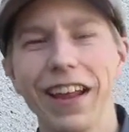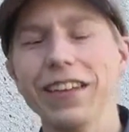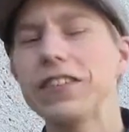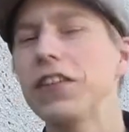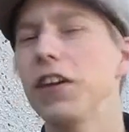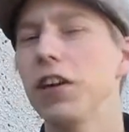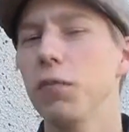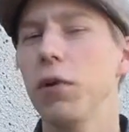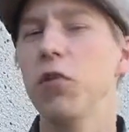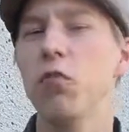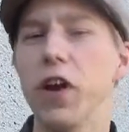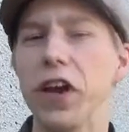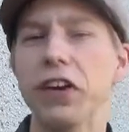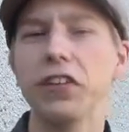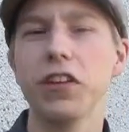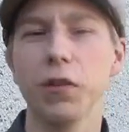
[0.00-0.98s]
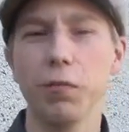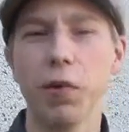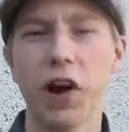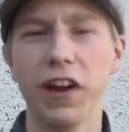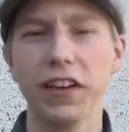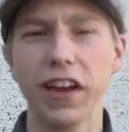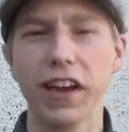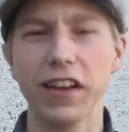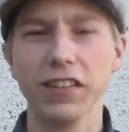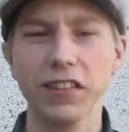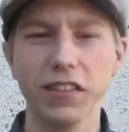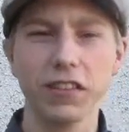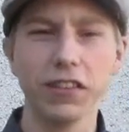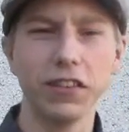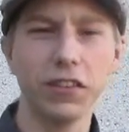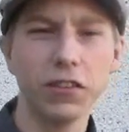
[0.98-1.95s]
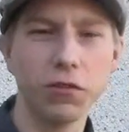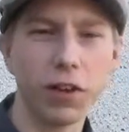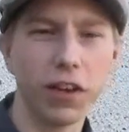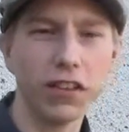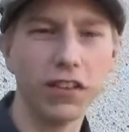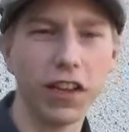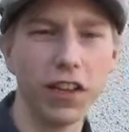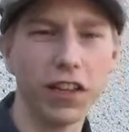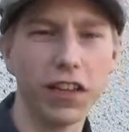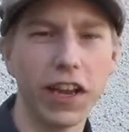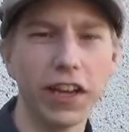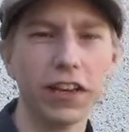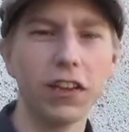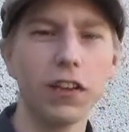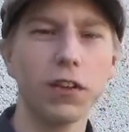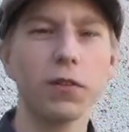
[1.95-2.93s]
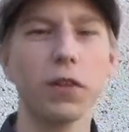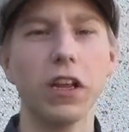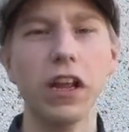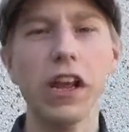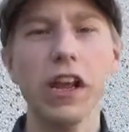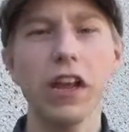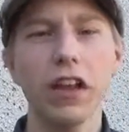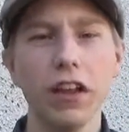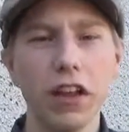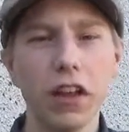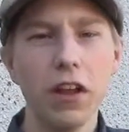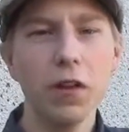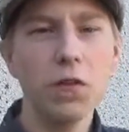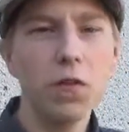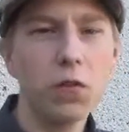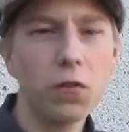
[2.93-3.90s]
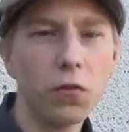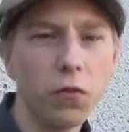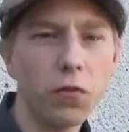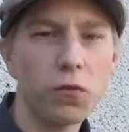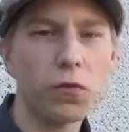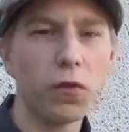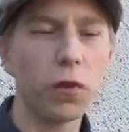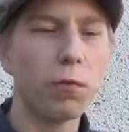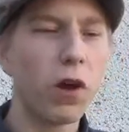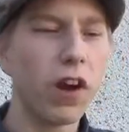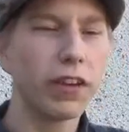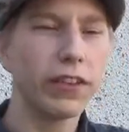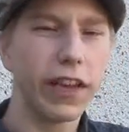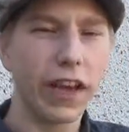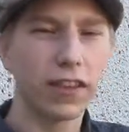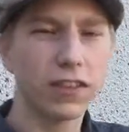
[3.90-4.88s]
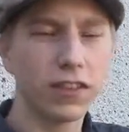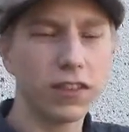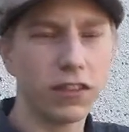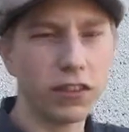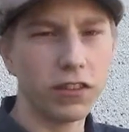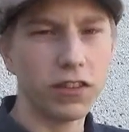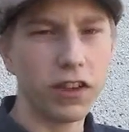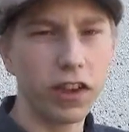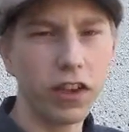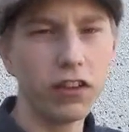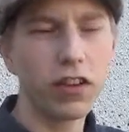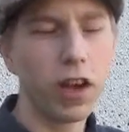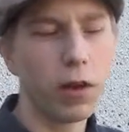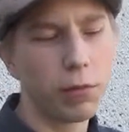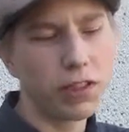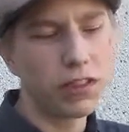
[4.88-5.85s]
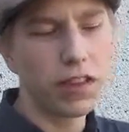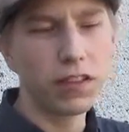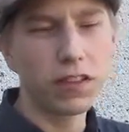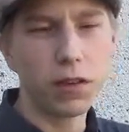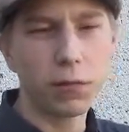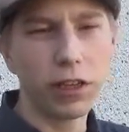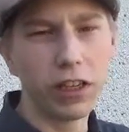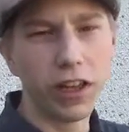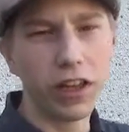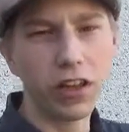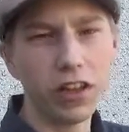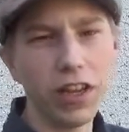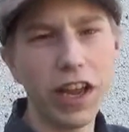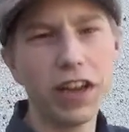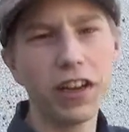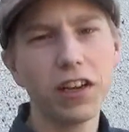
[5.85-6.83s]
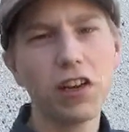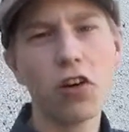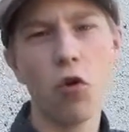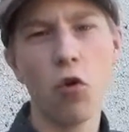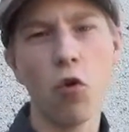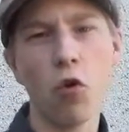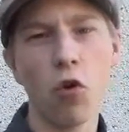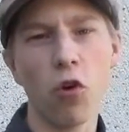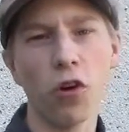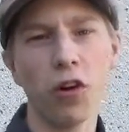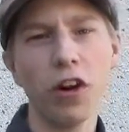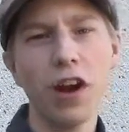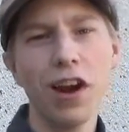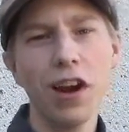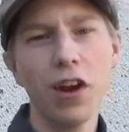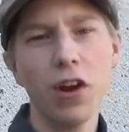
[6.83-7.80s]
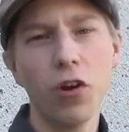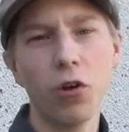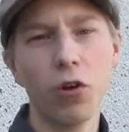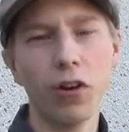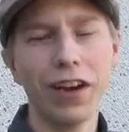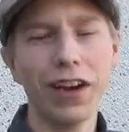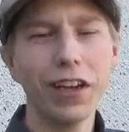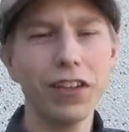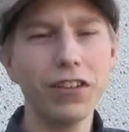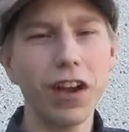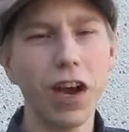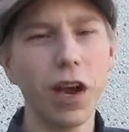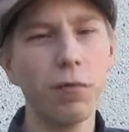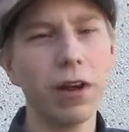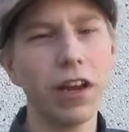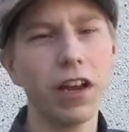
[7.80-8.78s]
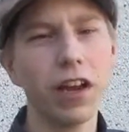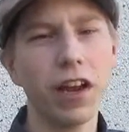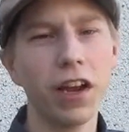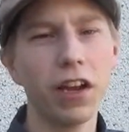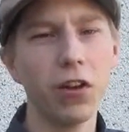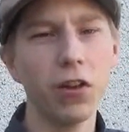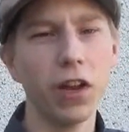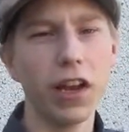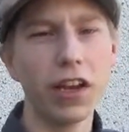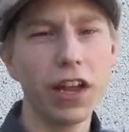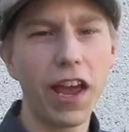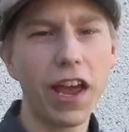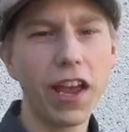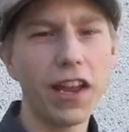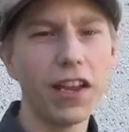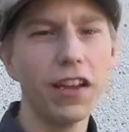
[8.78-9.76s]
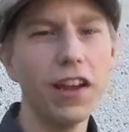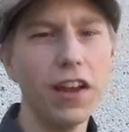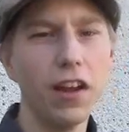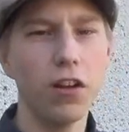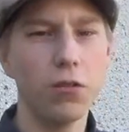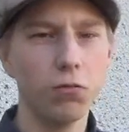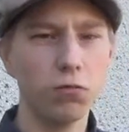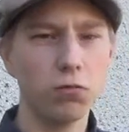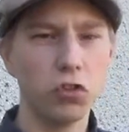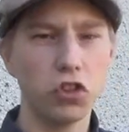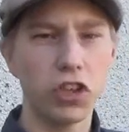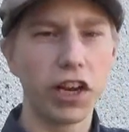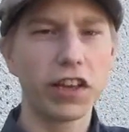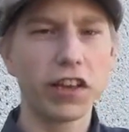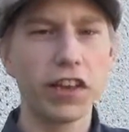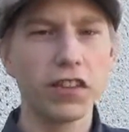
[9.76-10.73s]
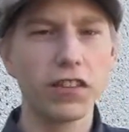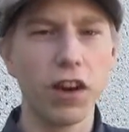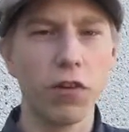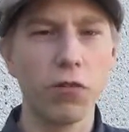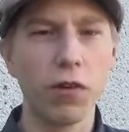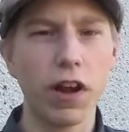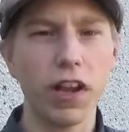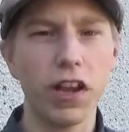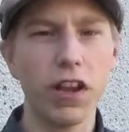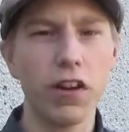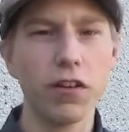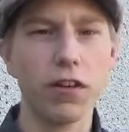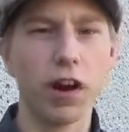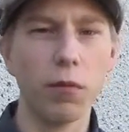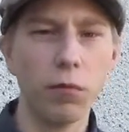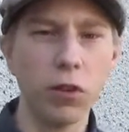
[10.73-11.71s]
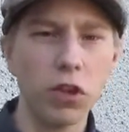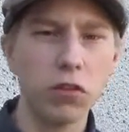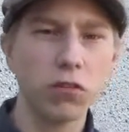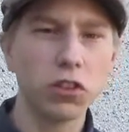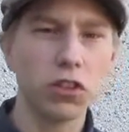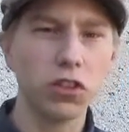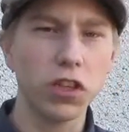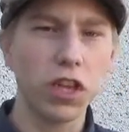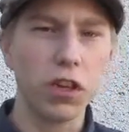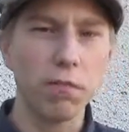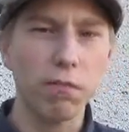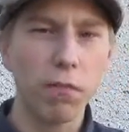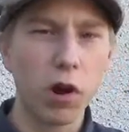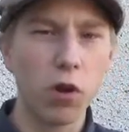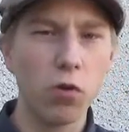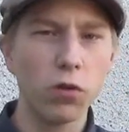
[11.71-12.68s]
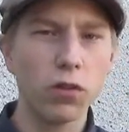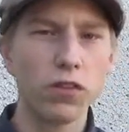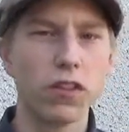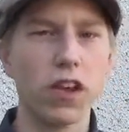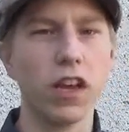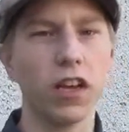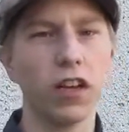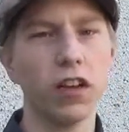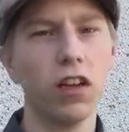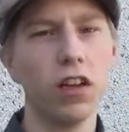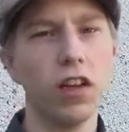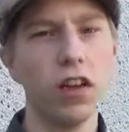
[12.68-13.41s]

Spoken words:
going to be weird to the podcast listeners when I say link. For the podcast listeners, anytime I say something like link or anytime I go like, hey, check this out right here, I'm usually posting